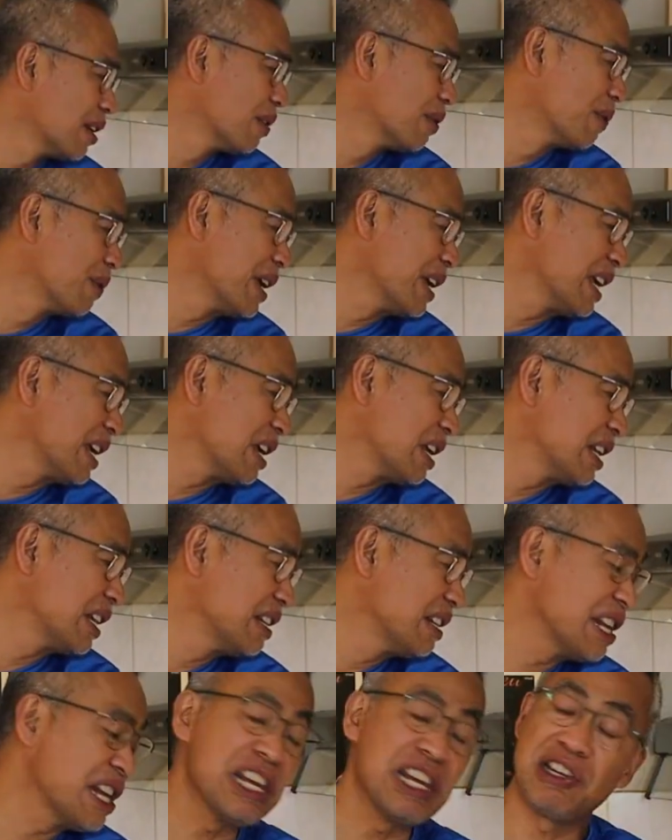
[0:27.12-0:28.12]
We
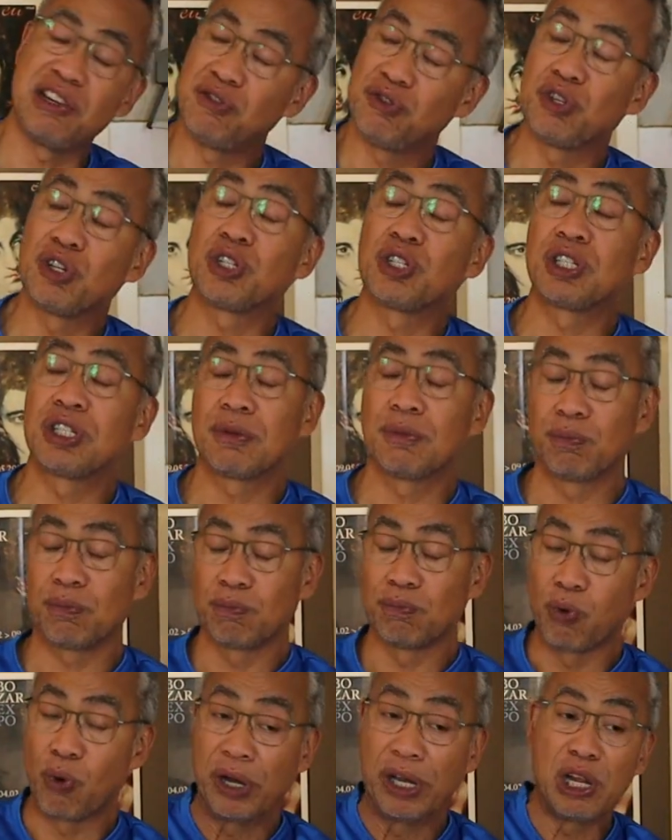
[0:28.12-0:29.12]
need just
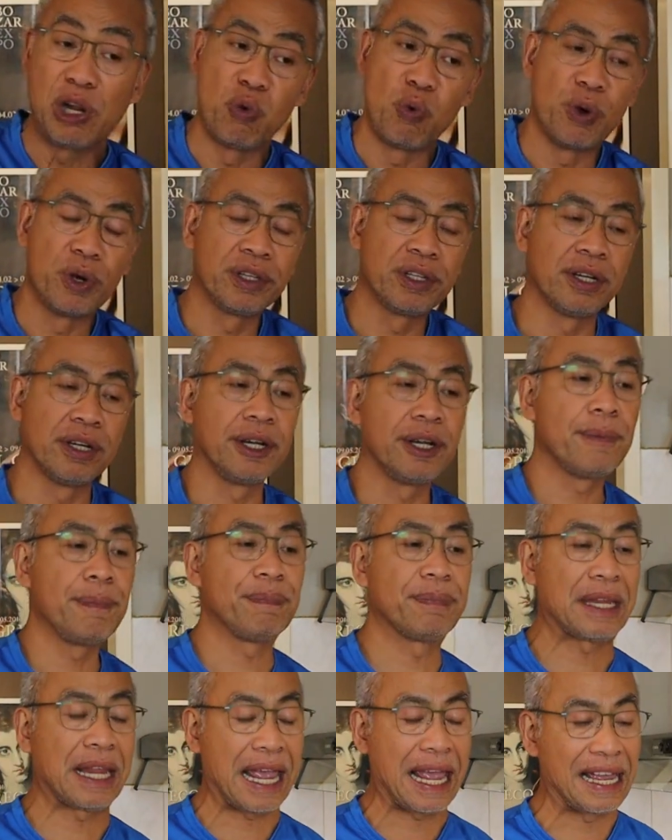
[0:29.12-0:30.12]
boiling water
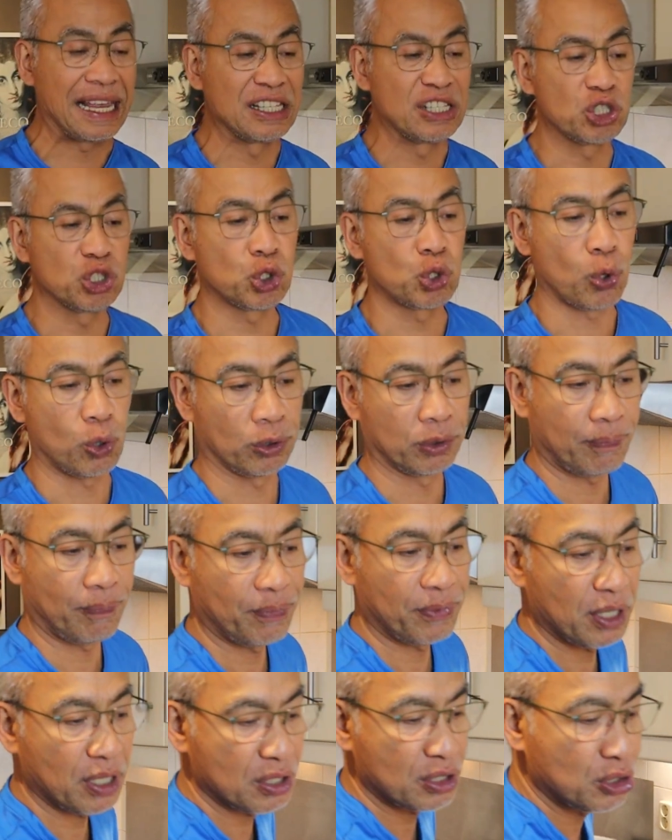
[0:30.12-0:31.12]
and salt
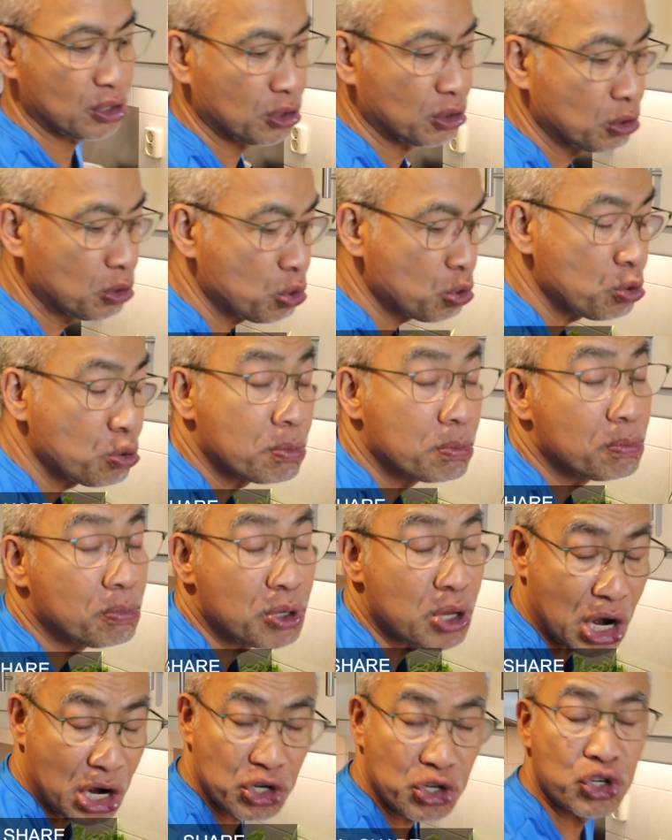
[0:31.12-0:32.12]
to
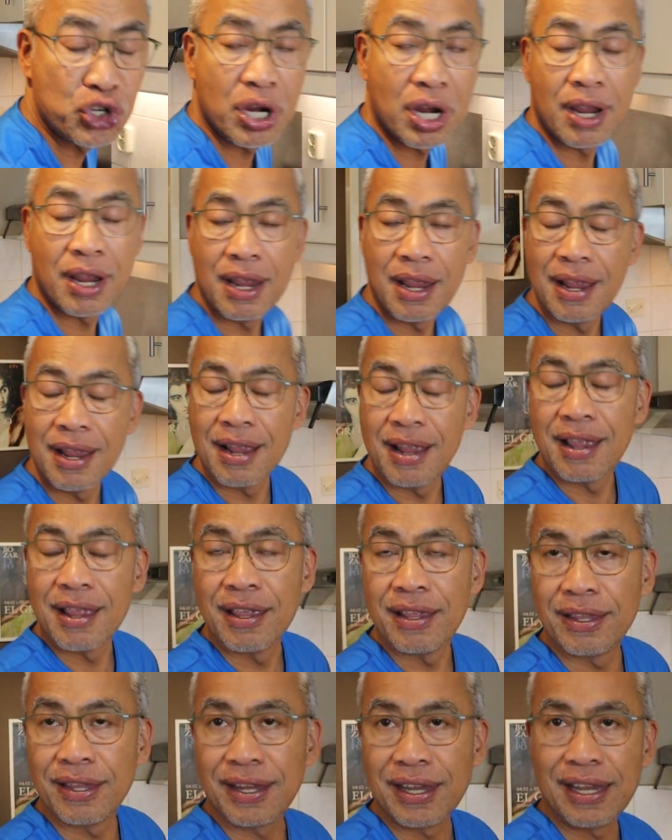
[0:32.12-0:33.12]
blanch
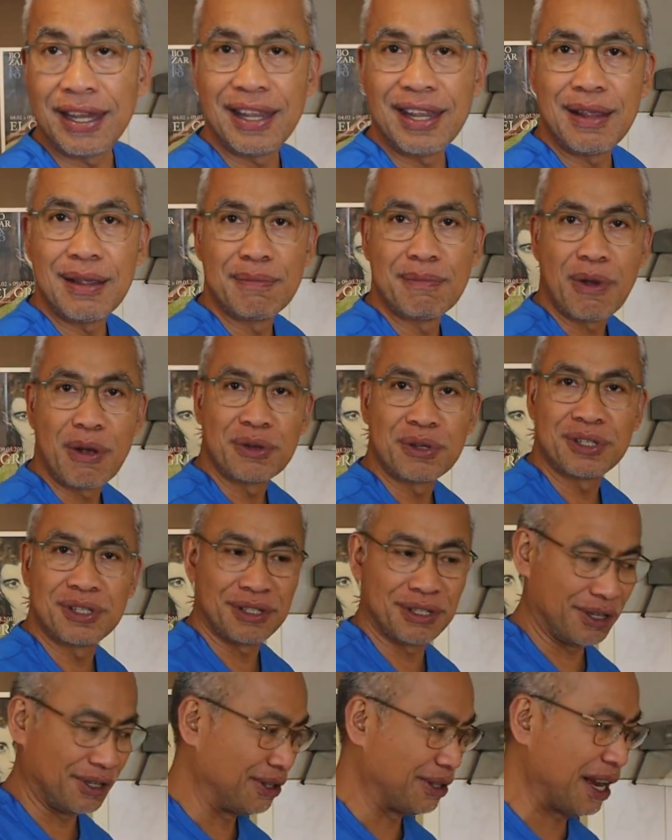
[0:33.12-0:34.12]
the
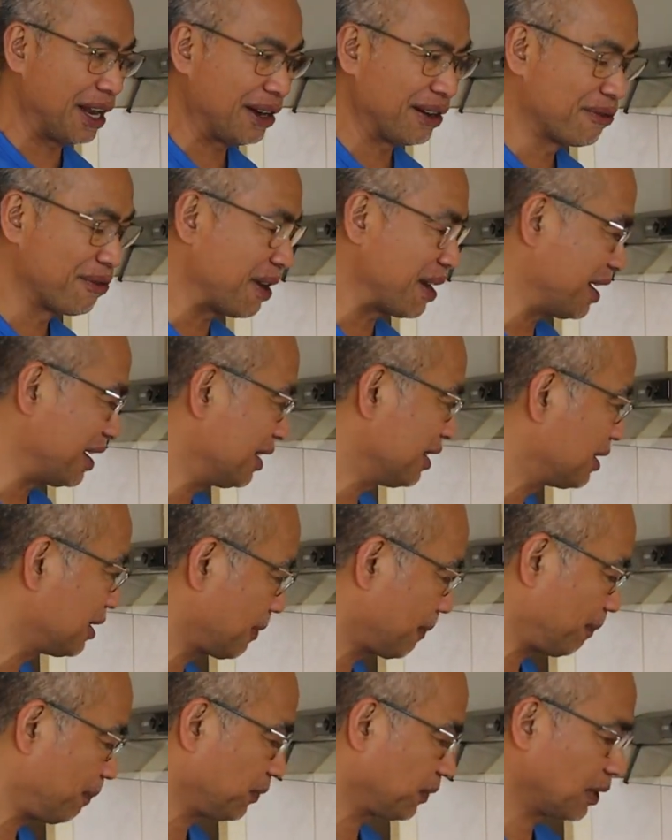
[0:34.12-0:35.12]
mustard greens.